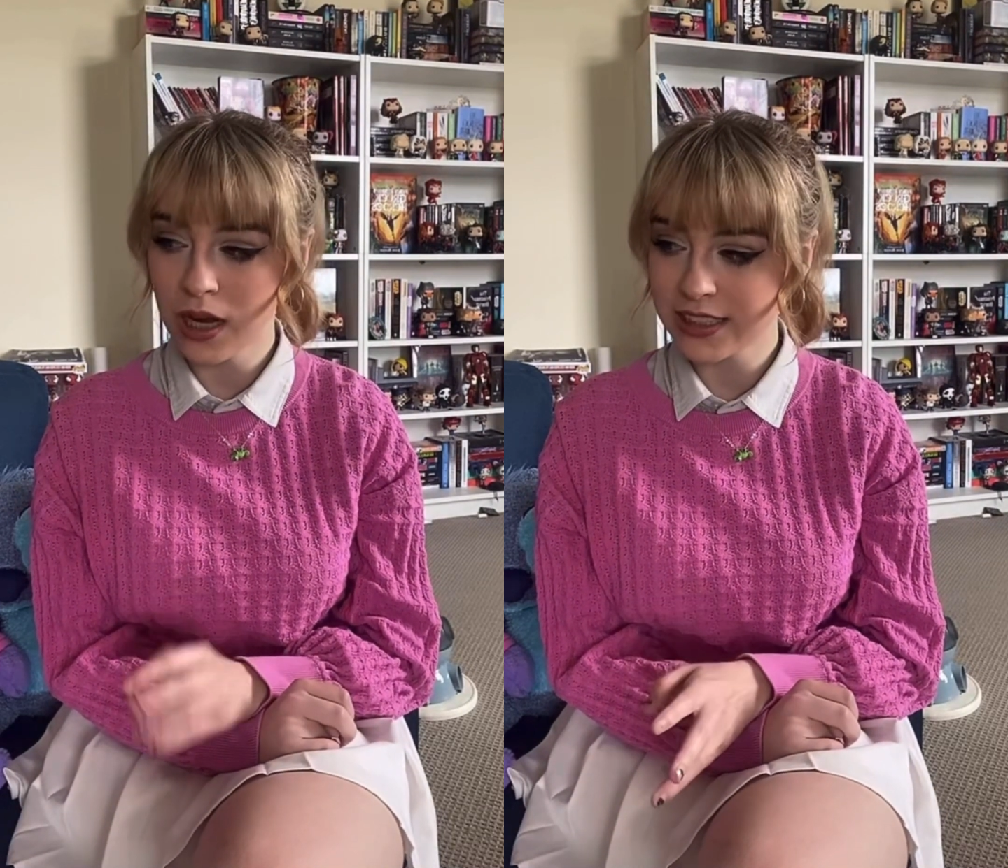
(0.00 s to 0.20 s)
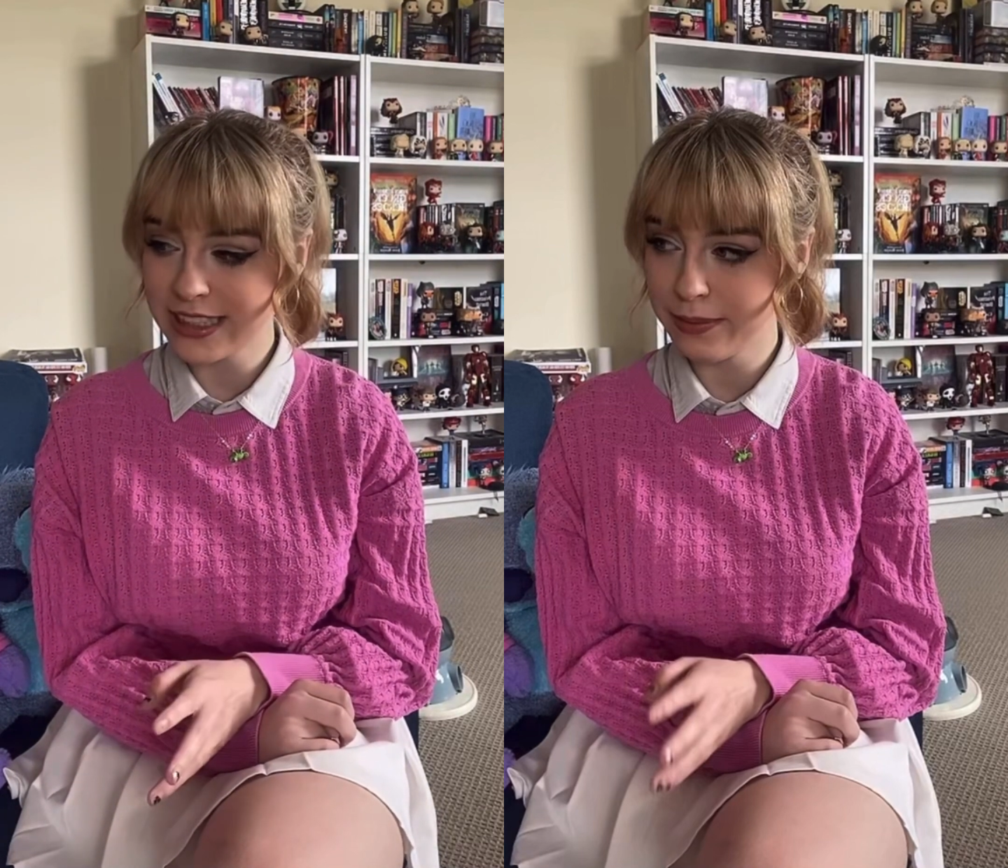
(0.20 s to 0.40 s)

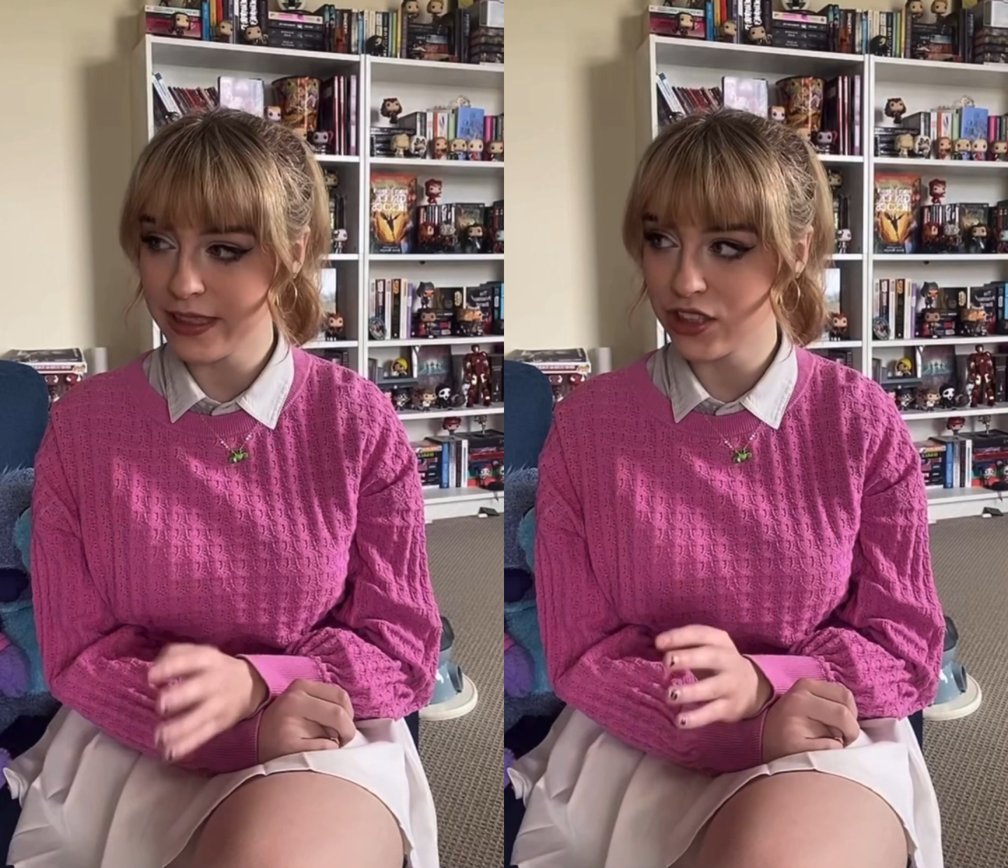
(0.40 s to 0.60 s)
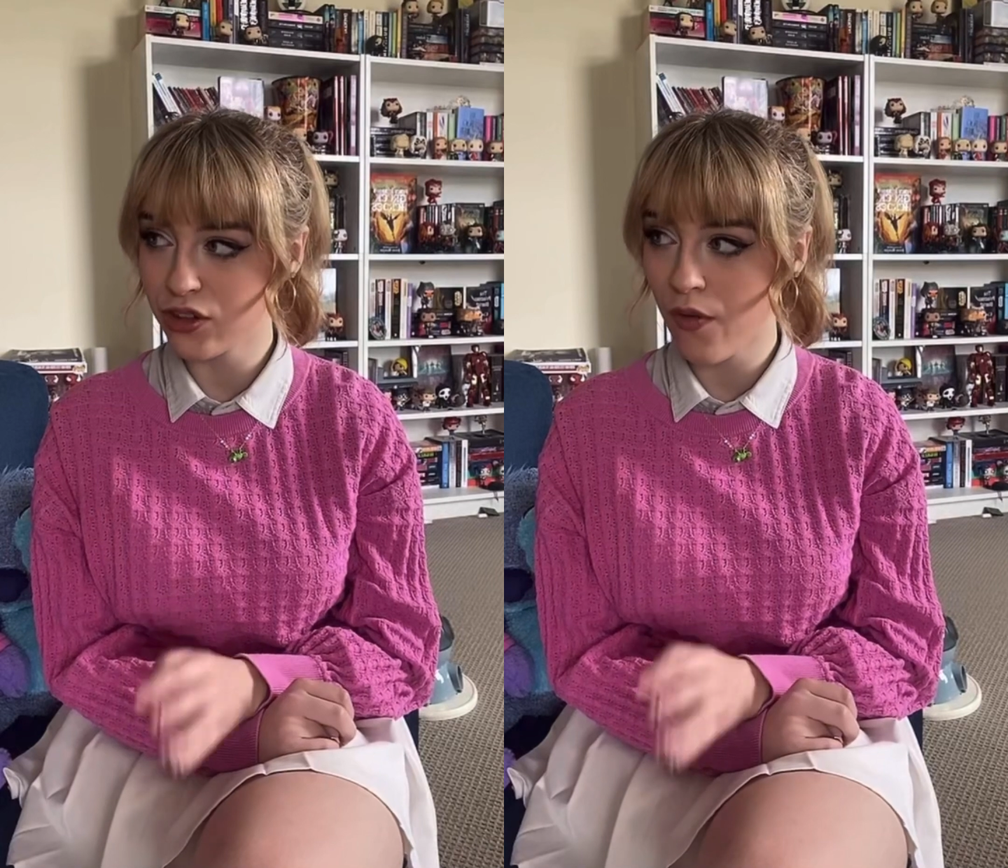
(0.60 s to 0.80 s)

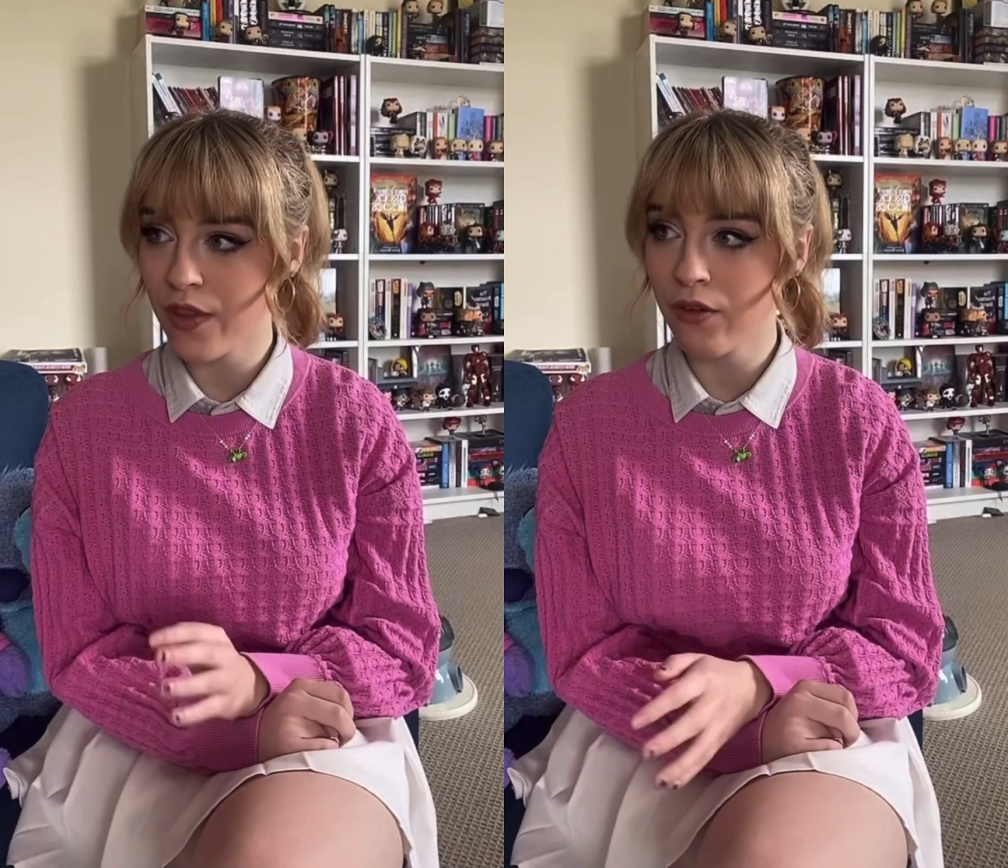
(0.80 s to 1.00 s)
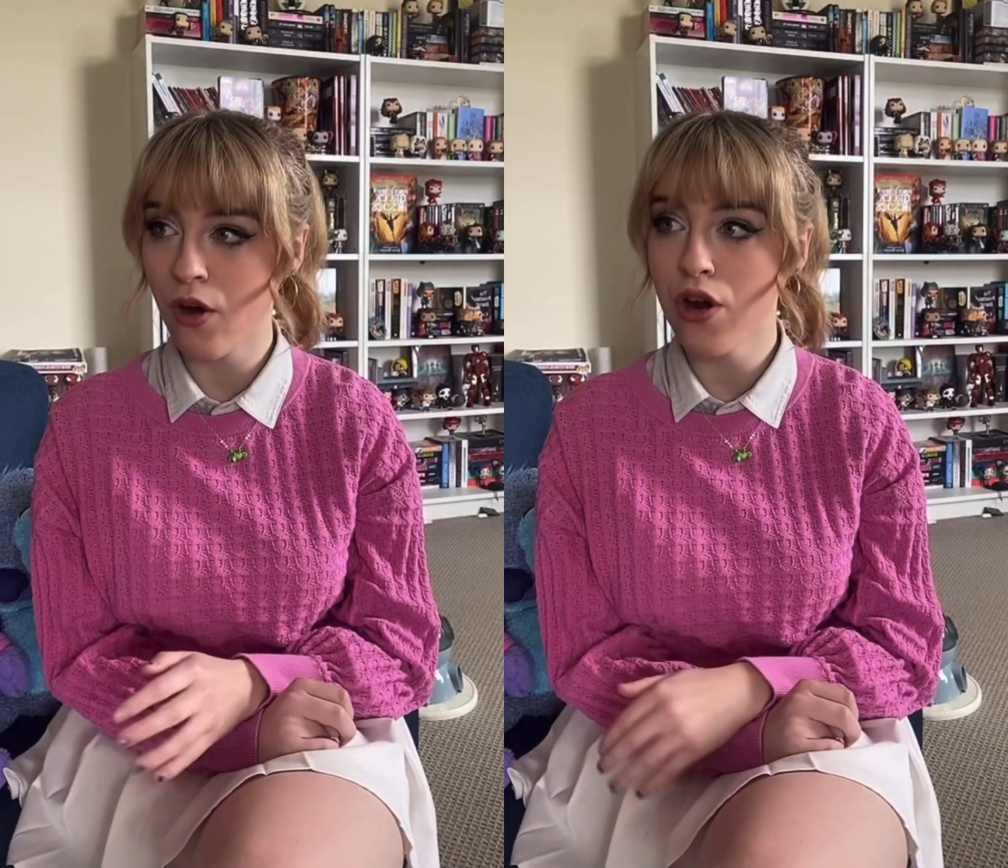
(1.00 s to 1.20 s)
masterpieces
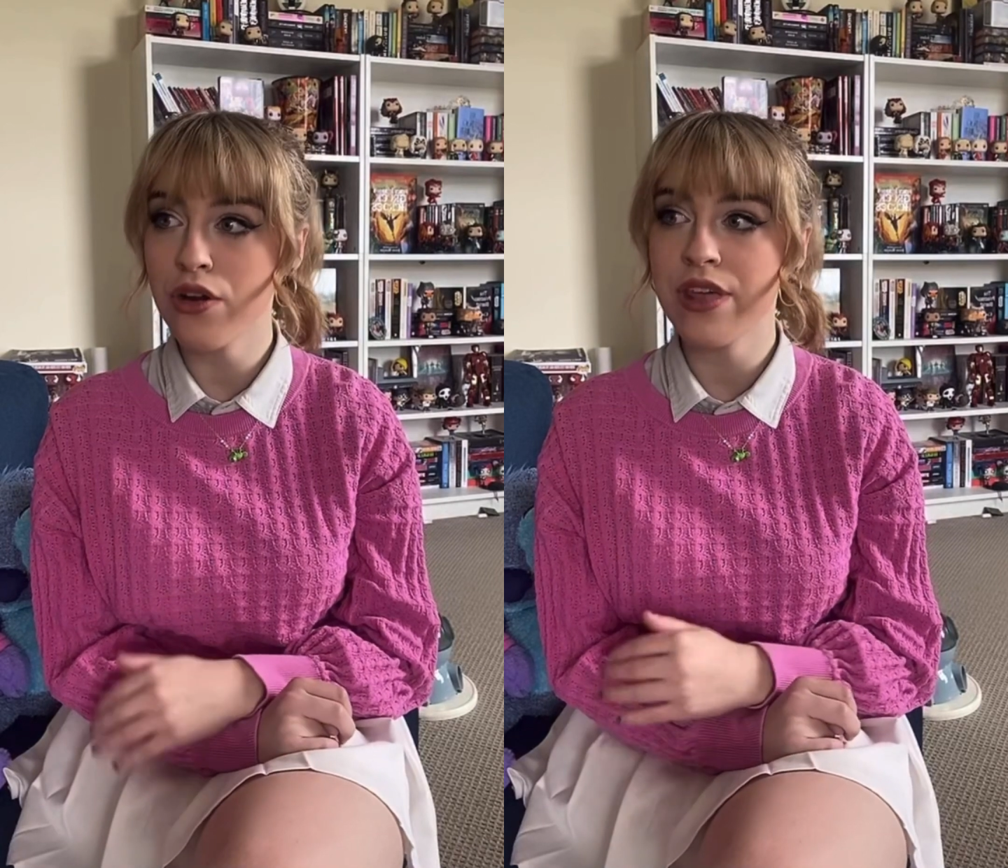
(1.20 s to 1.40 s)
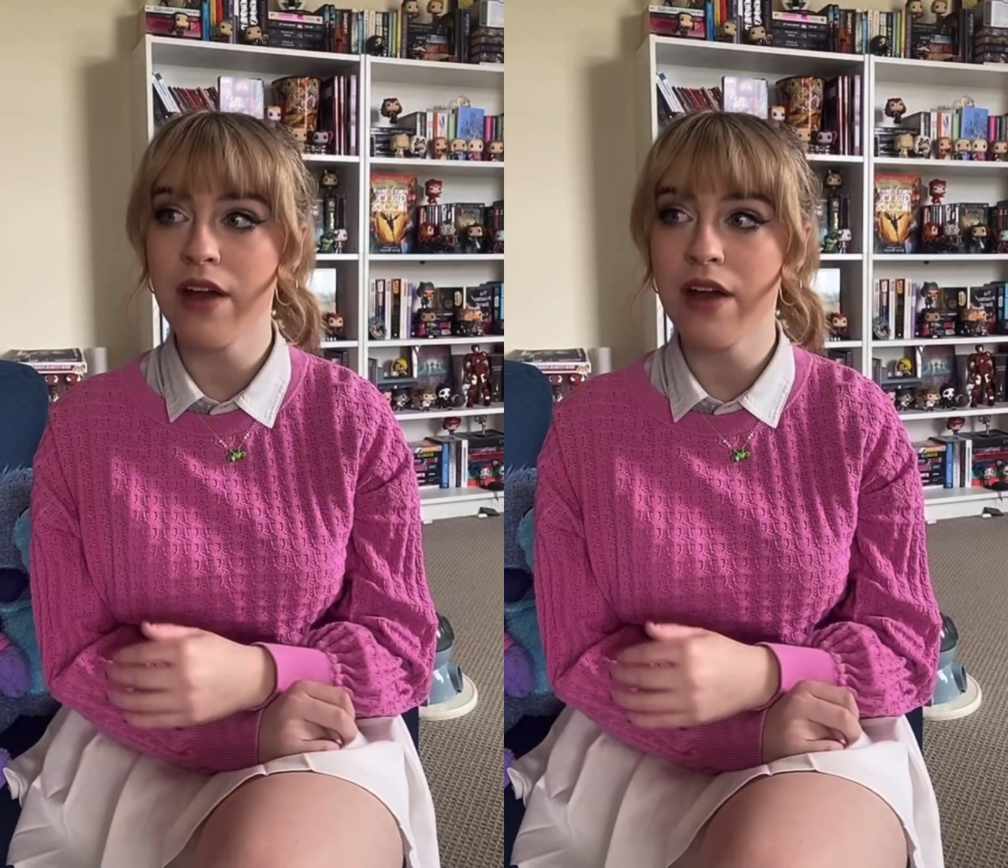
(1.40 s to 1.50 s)
on their own.